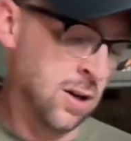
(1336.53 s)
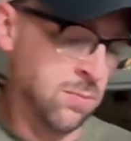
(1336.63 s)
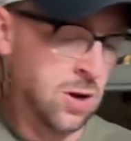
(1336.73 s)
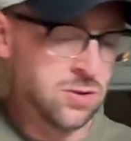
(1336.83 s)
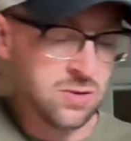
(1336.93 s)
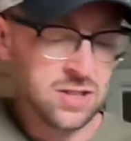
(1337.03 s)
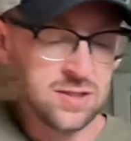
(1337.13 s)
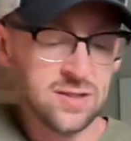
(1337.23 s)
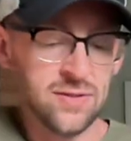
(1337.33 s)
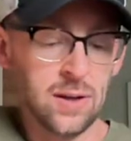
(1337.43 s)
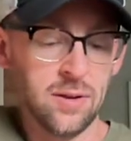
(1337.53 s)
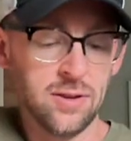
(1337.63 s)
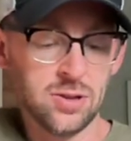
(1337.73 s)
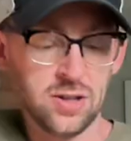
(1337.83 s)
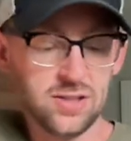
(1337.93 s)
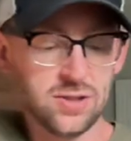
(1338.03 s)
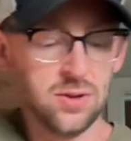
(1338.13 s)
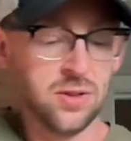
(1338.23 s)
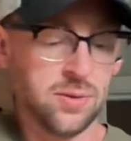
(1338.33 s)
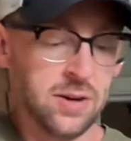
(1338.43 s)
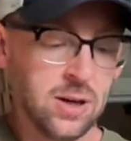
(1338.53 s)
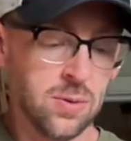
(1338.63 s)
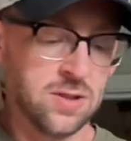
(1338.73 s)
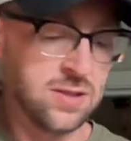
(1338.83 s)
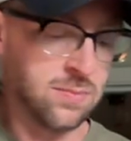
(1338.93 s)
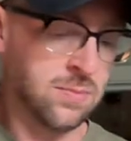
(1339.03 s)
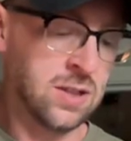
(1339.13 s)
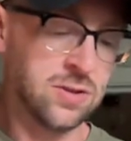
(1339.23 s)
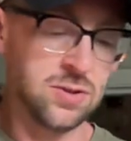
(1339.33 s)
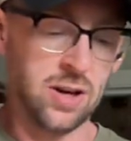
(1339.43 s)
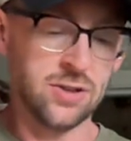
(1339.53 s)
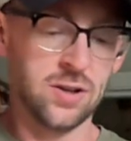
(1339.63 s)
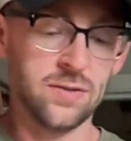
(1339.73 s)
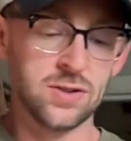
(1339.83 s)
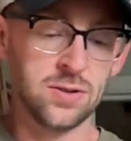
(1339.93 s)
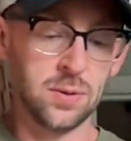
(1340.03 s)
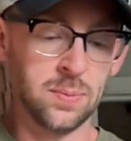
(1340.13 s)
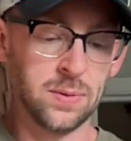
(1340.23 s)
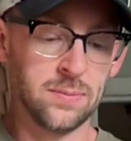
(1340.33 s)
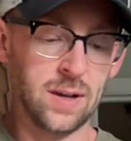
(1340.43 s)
Most regions follow the traditional 3-course meal structure of soup,